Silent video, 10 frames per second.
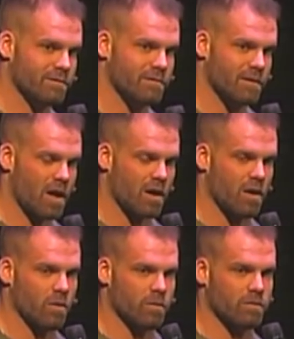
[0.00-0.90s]
hung
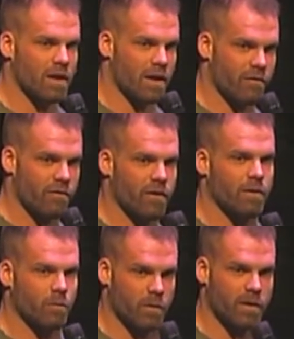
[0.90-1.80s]
out,
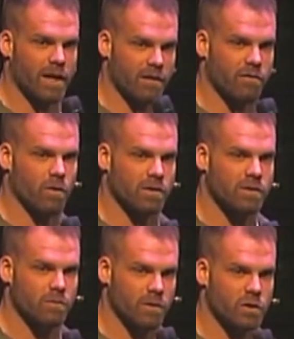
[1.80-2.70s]
we were getting divorced.
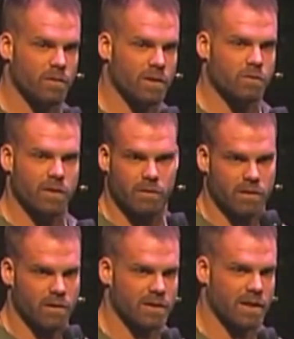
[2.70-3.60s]
We were 2 months away. It was
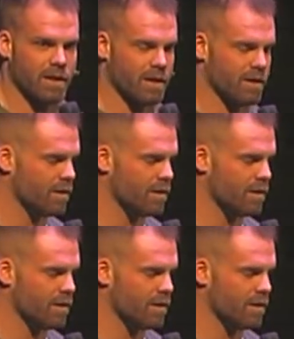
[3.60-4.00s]
all said and done.